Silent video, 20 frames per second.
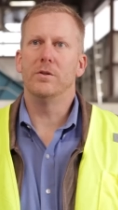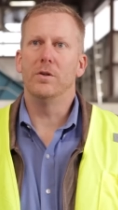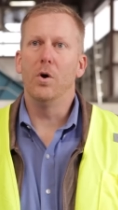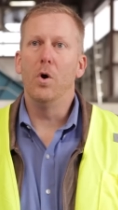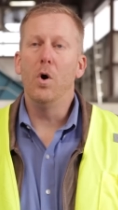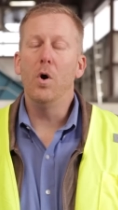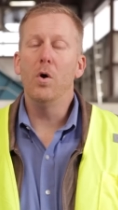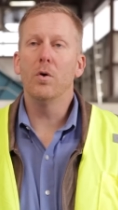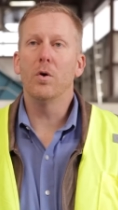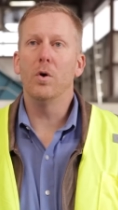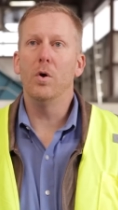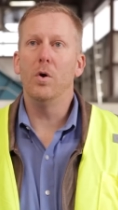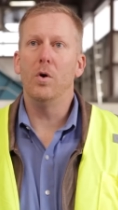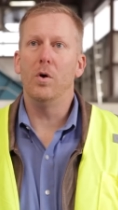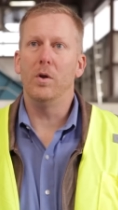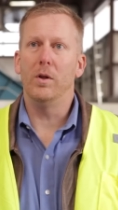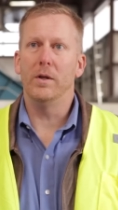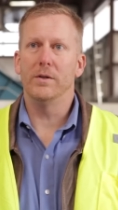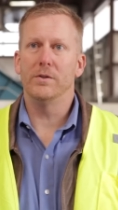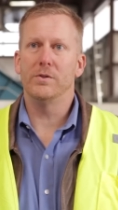The whole
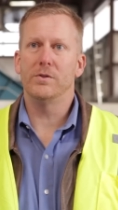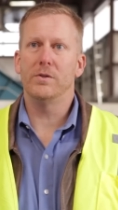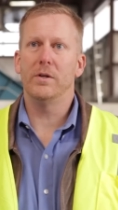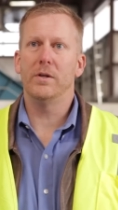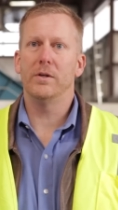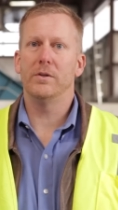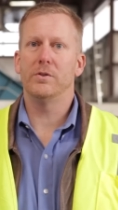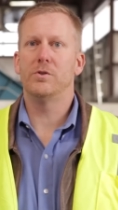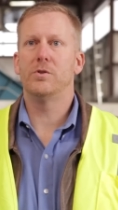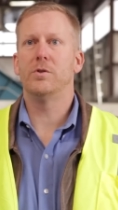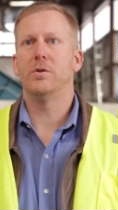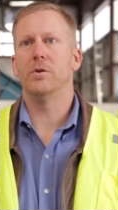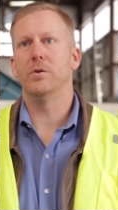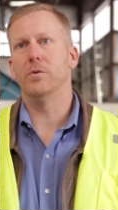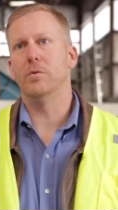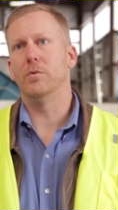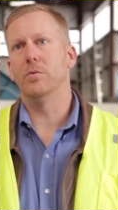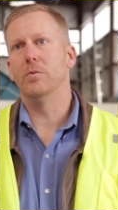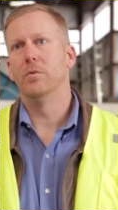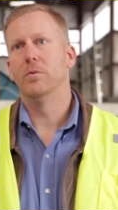goal is
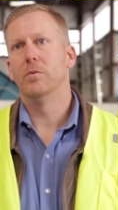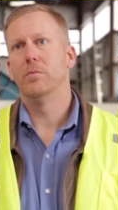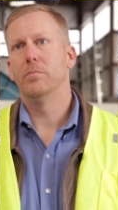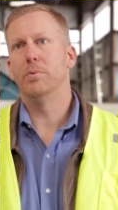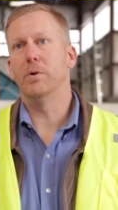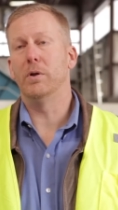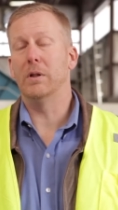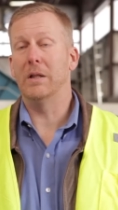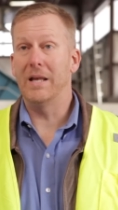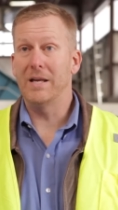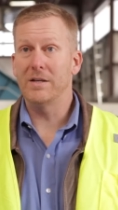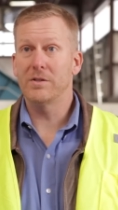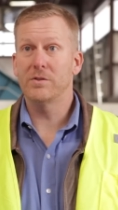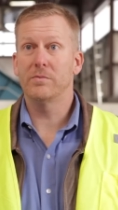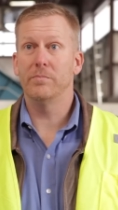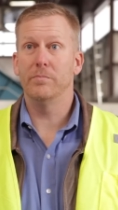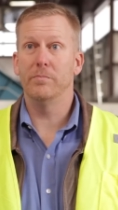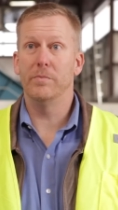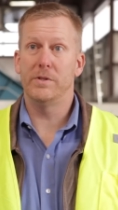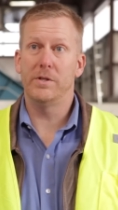to put
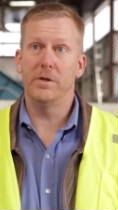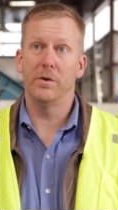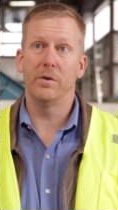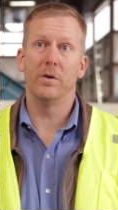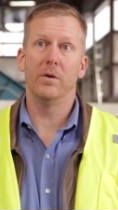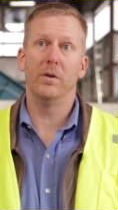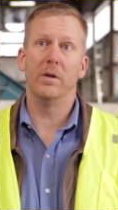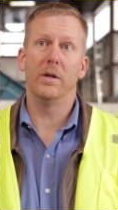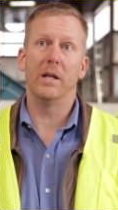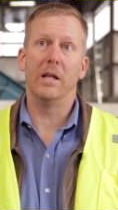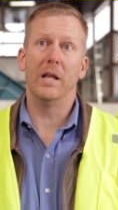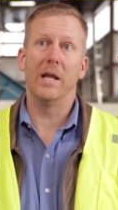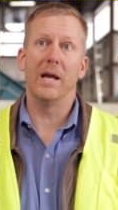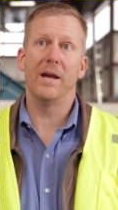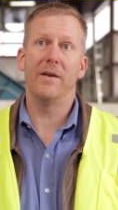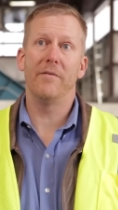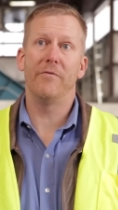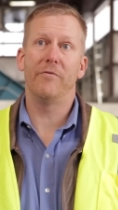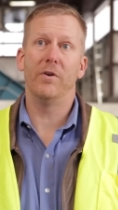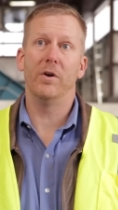less material in a
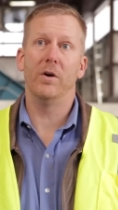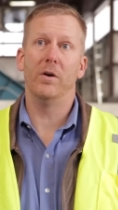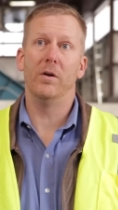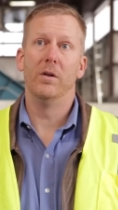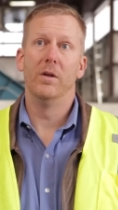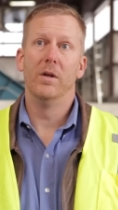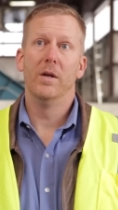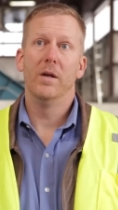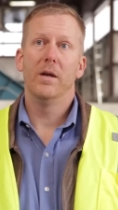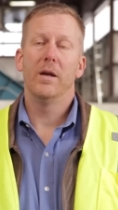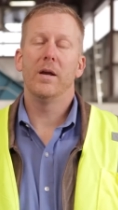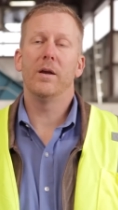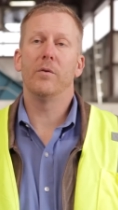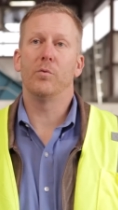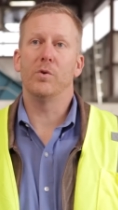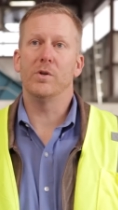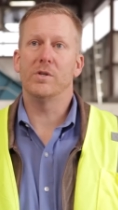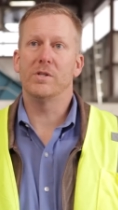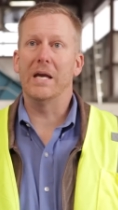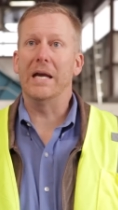landfill and
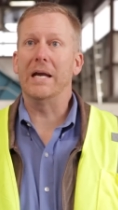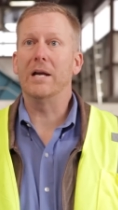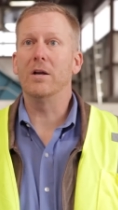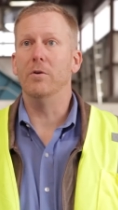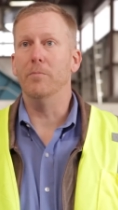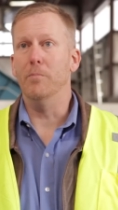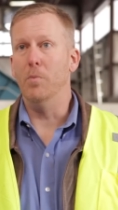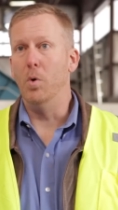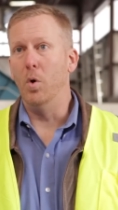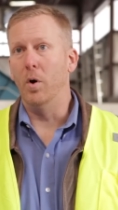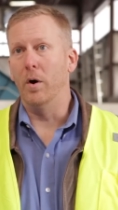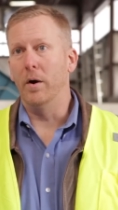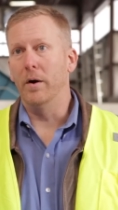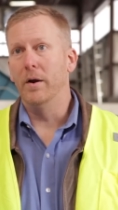recycle more.